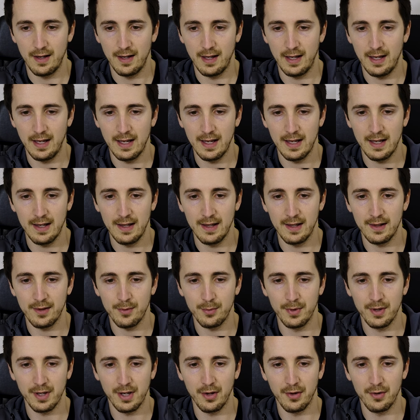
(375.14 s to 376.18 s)
And this
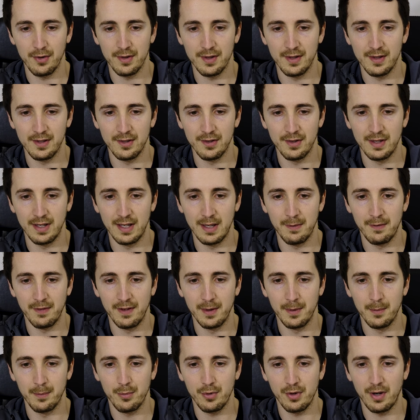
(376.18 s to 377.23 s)
one goes into
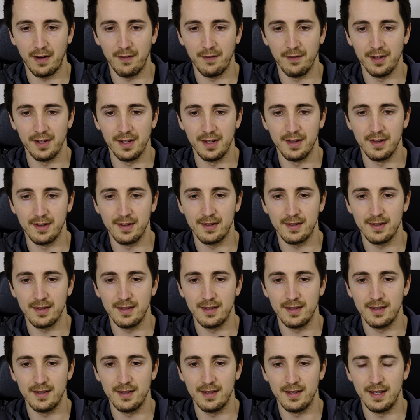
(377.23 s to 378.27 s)
anemia prevalence
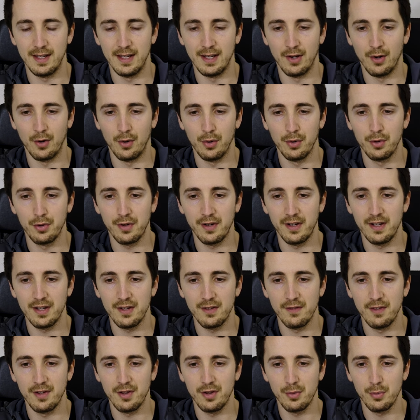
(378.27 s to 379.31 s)
in older
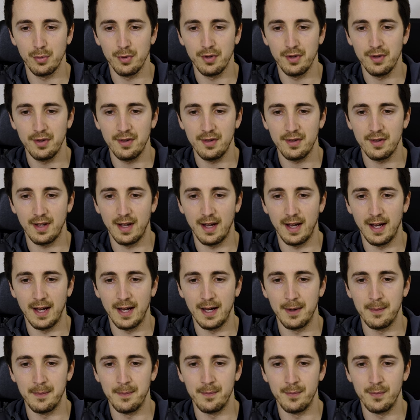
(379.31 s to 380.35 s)
individuals.
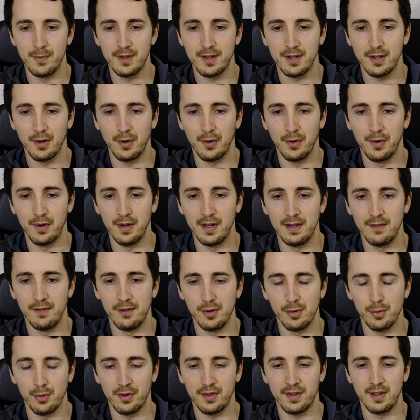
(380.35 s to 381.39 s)
So
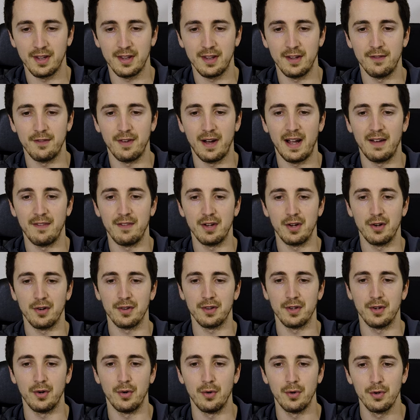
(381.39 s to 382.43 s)
individuals 65 years
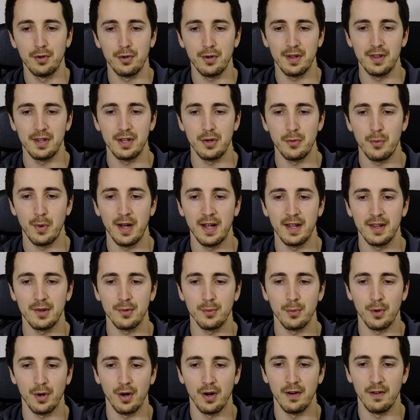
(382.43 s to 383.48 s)
and older in the US
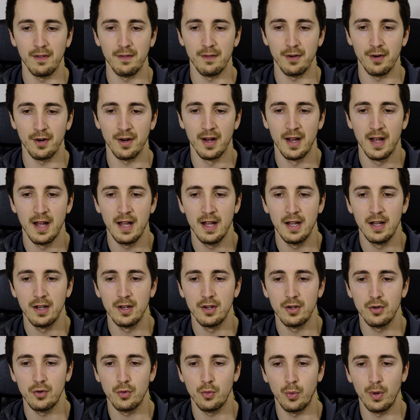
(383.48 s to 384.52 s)
were over
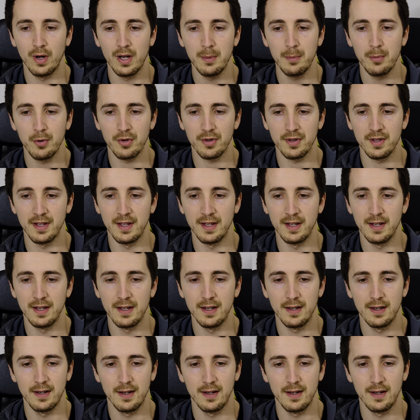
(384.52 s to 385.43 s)
20%